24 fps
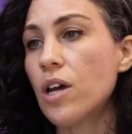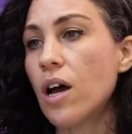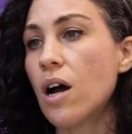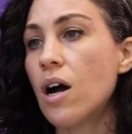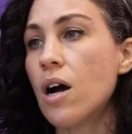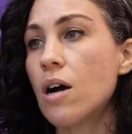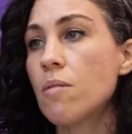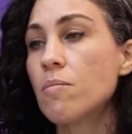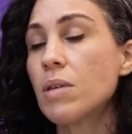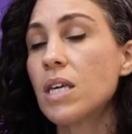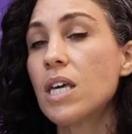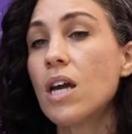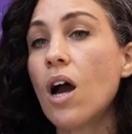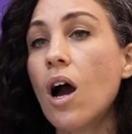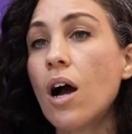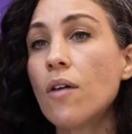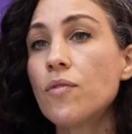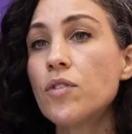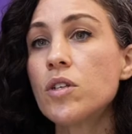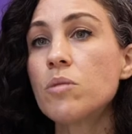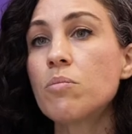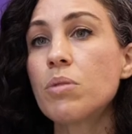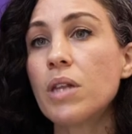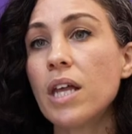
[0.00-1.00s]
Um, he
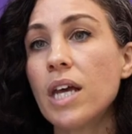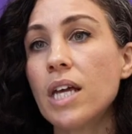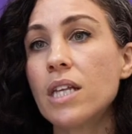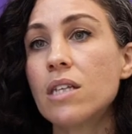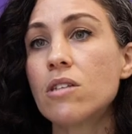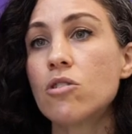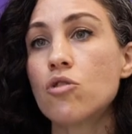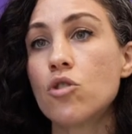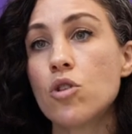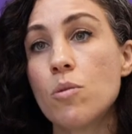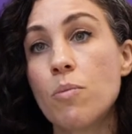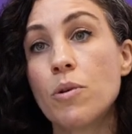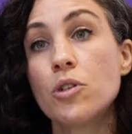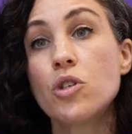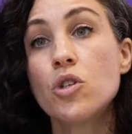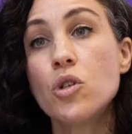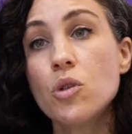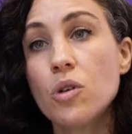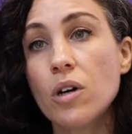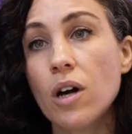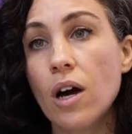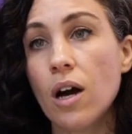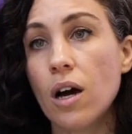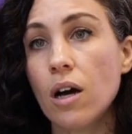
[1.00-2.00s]
often played
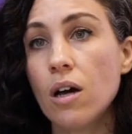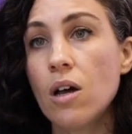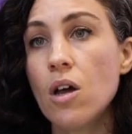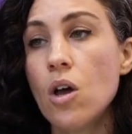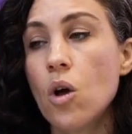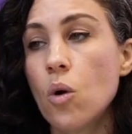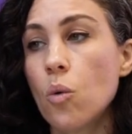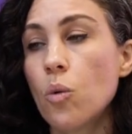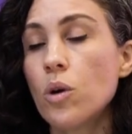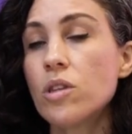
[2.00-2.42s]
Tripa